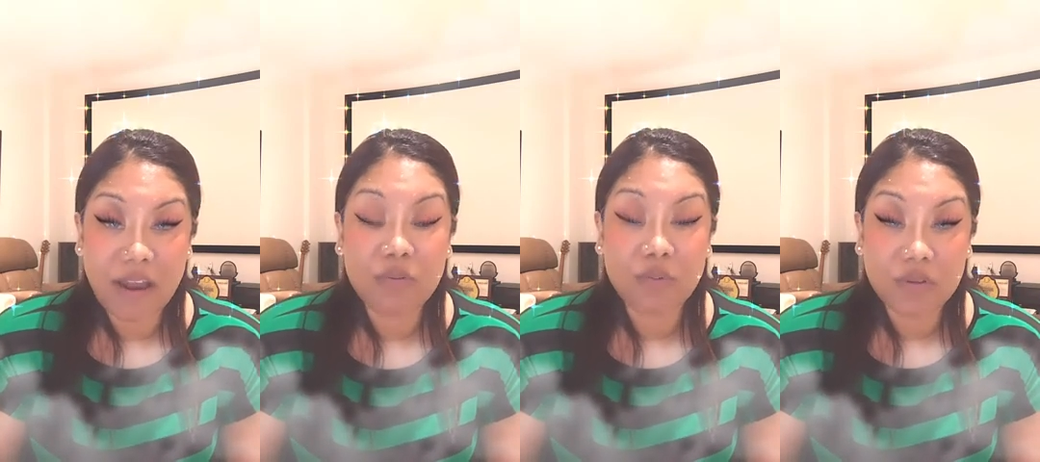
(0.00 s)

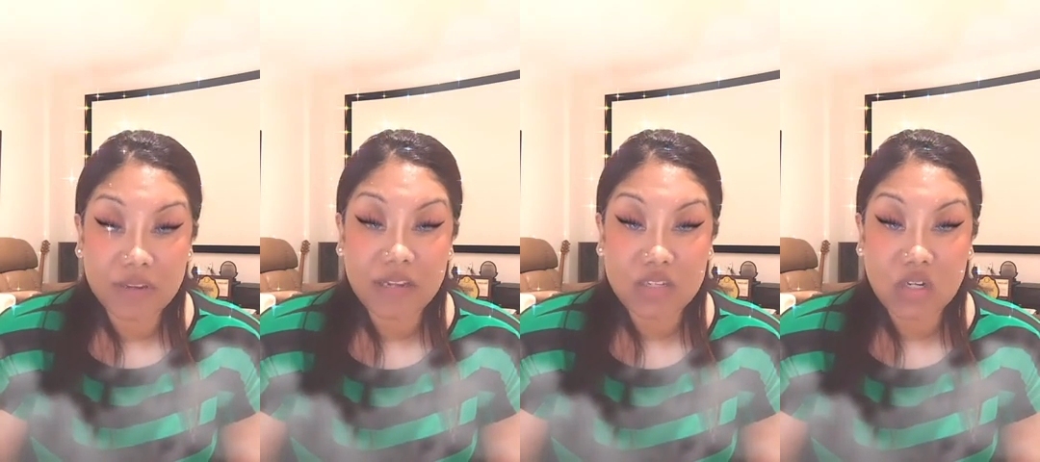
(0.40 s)
will
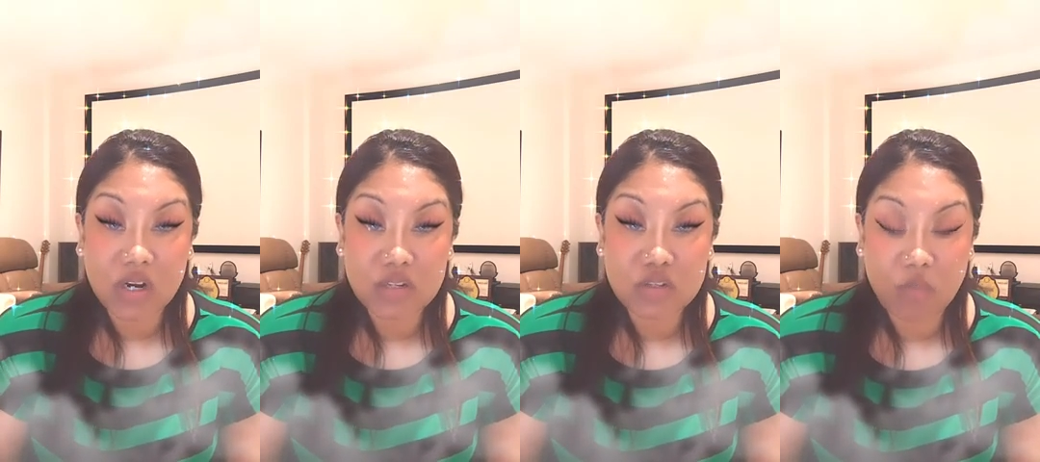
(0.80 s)
get
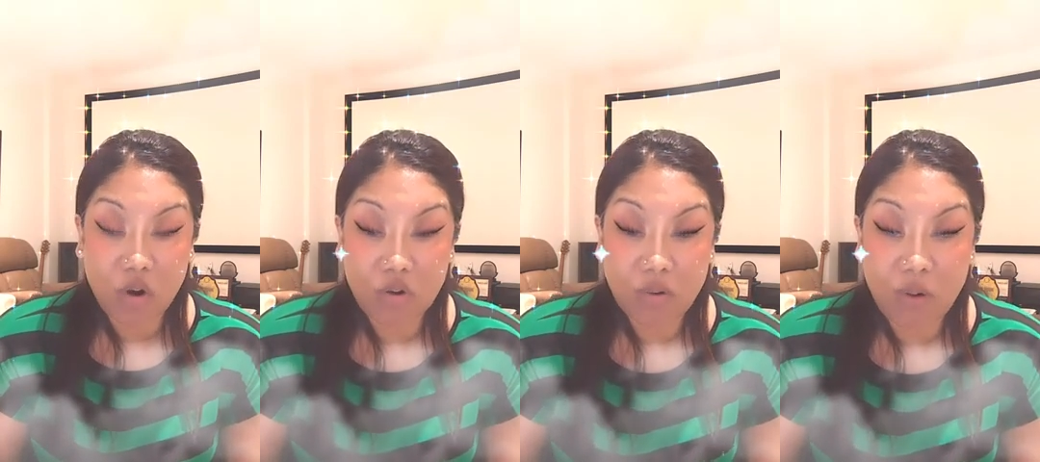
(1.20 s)
started
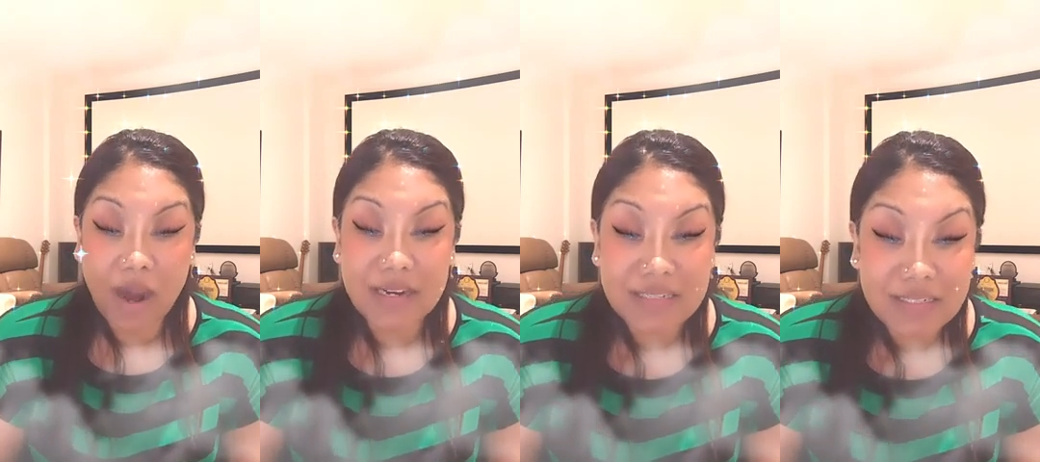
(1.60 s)
tomorrow.
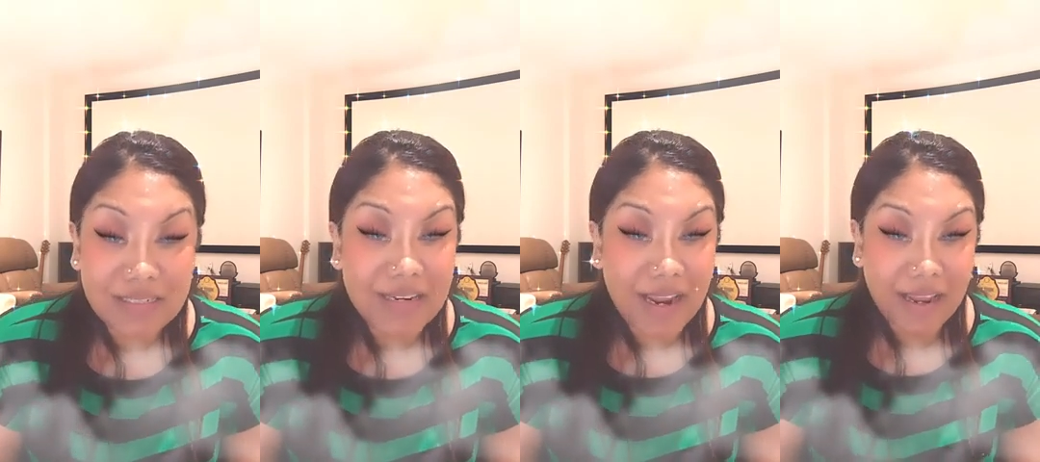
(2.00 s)
I
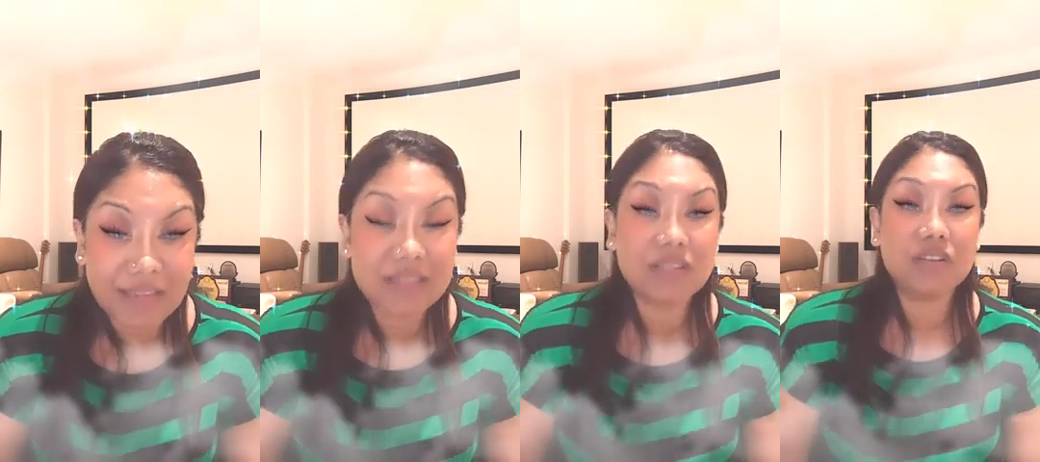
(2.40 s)
did
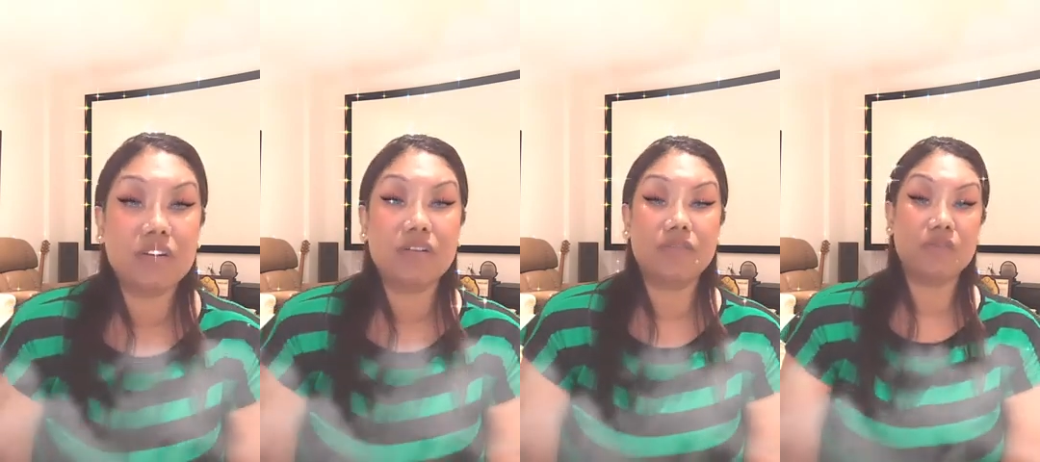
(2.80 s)
answer
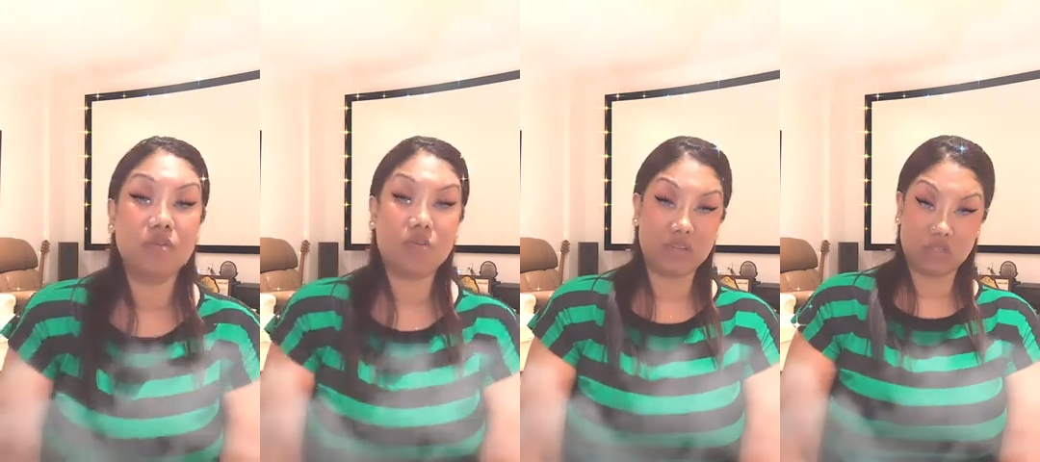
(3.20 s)
a few
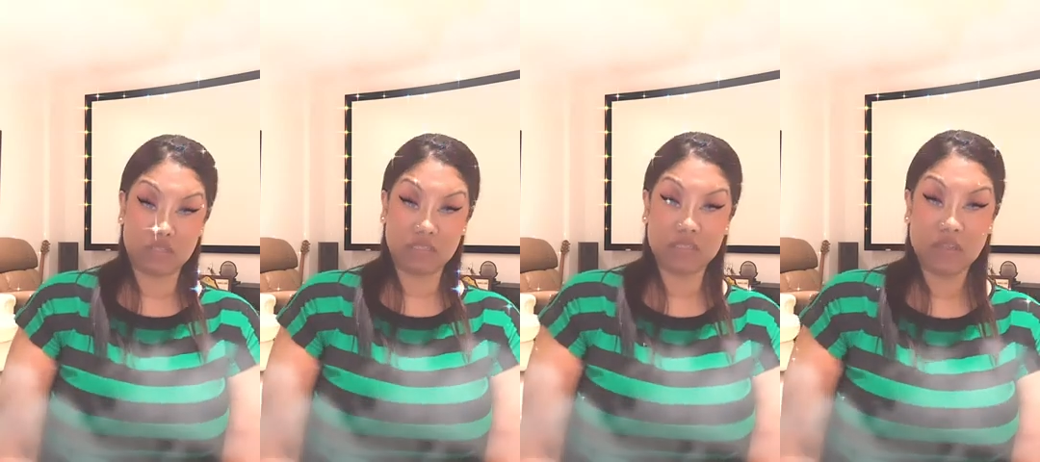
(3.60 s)

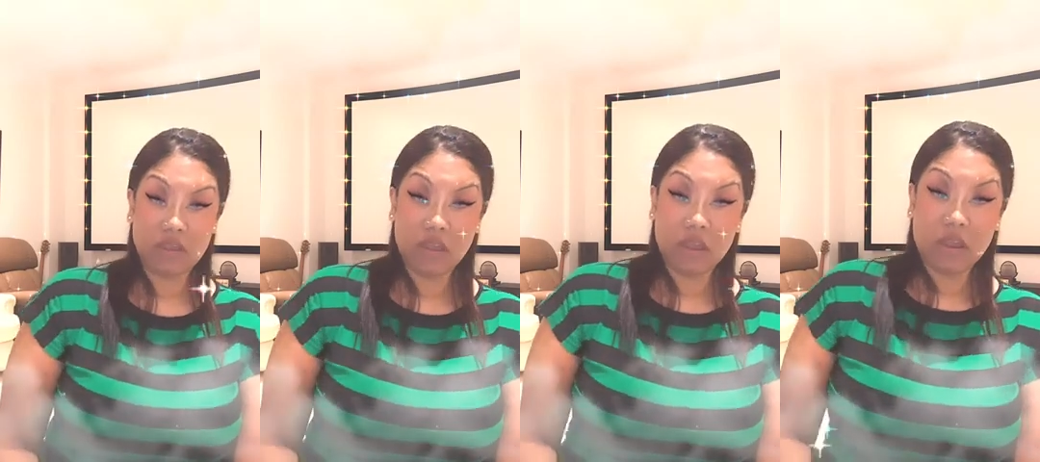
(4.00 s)
questions
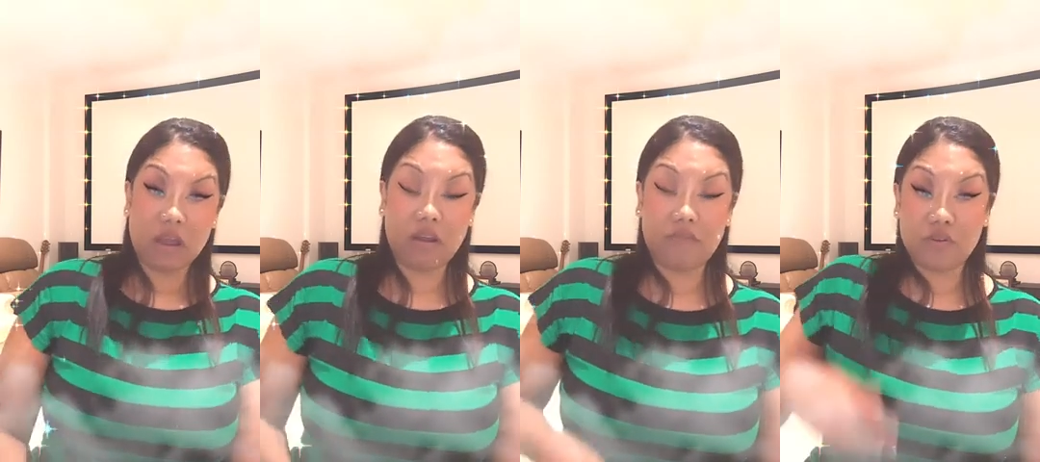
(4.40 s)

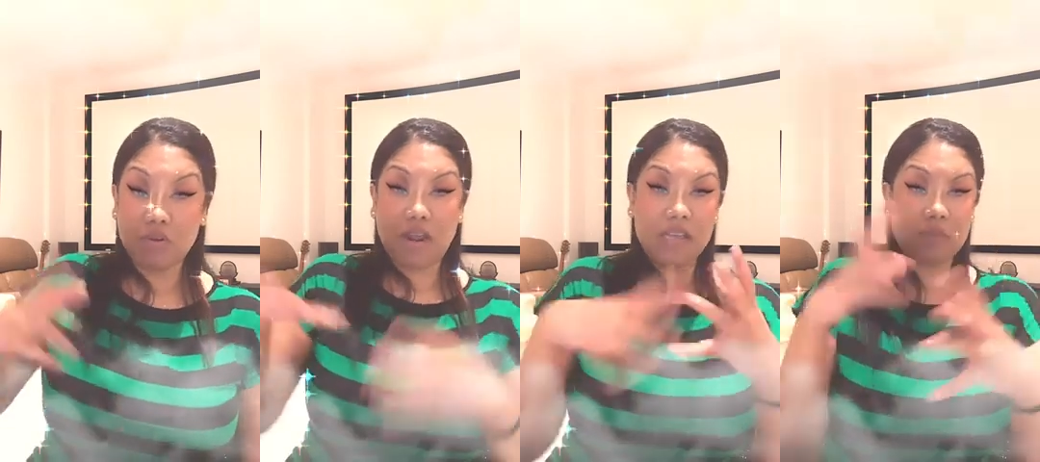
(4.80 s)
for you
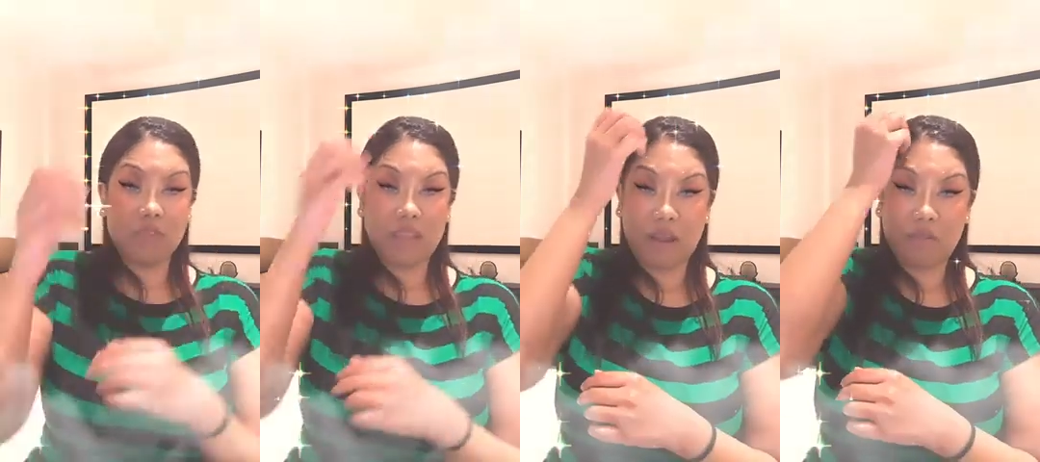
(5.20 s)
guys,
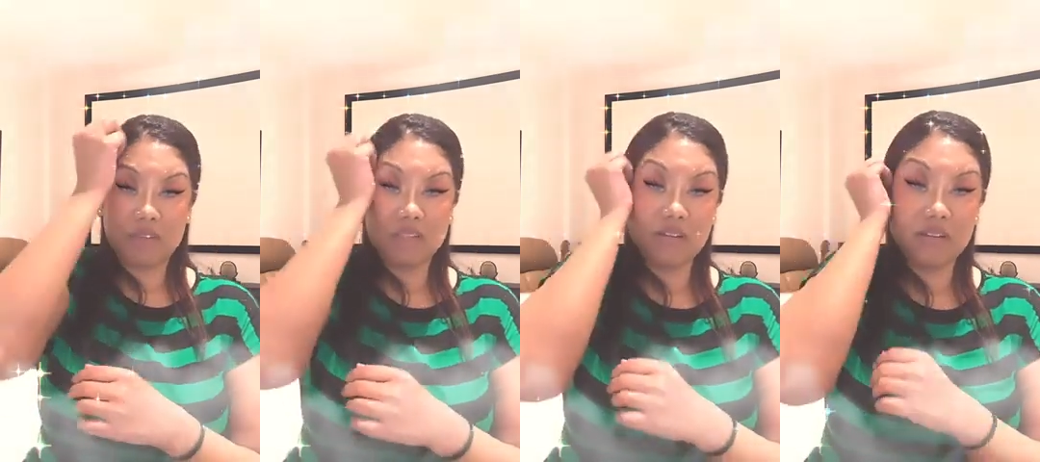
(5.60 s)
but that
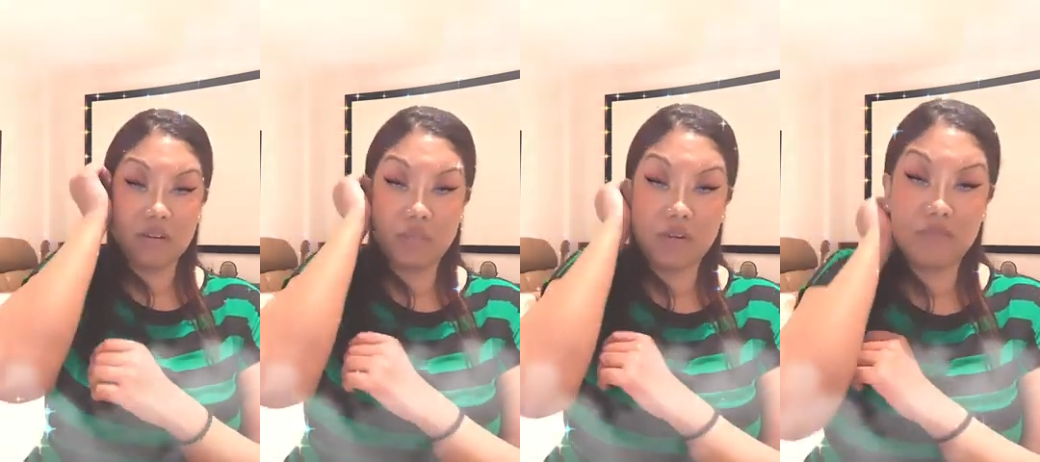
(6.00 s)
was a little
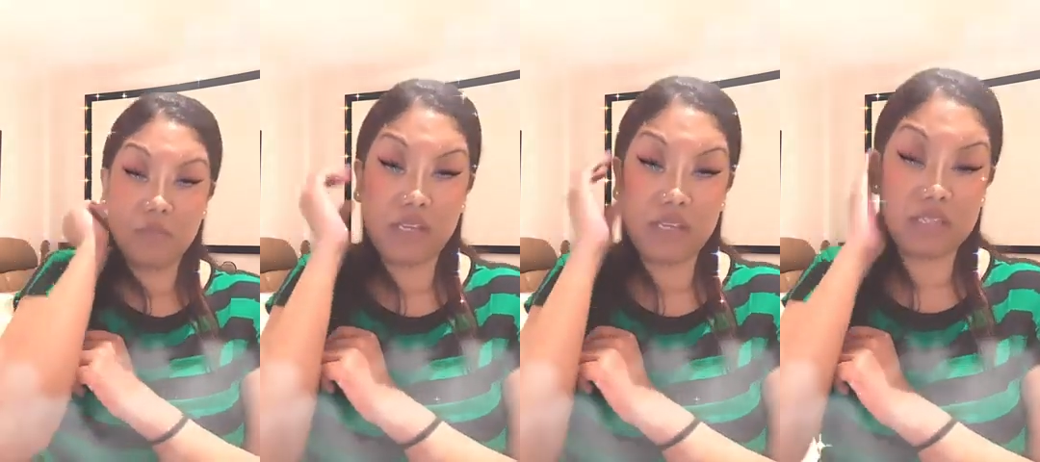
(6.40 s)
bit of a
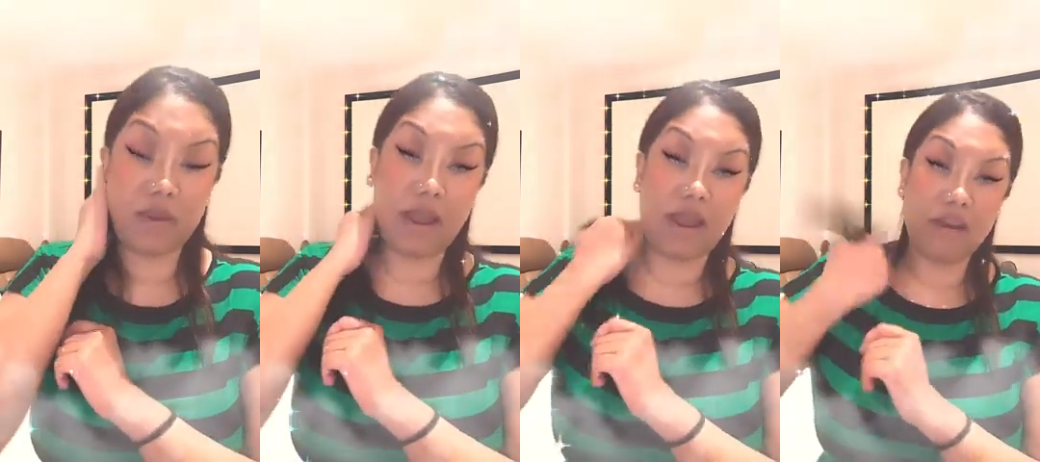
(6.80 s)
mixed
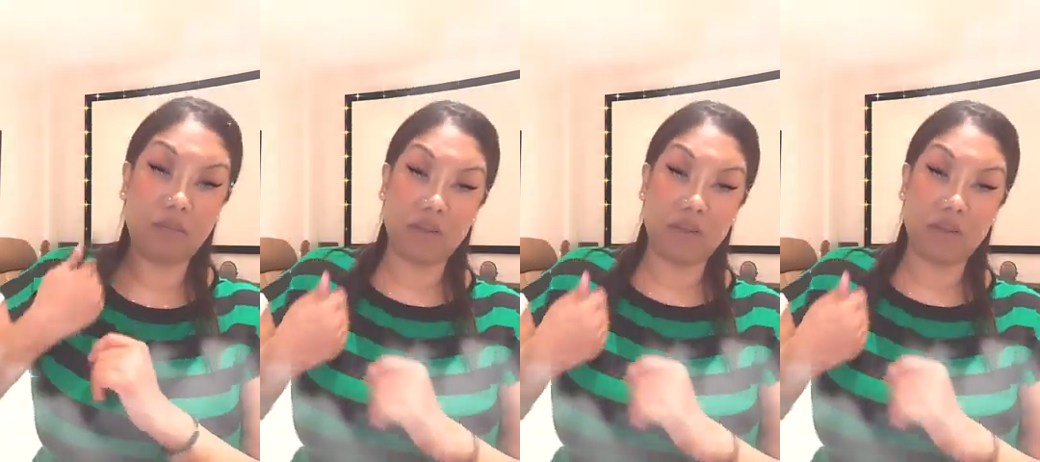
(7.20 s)
bag.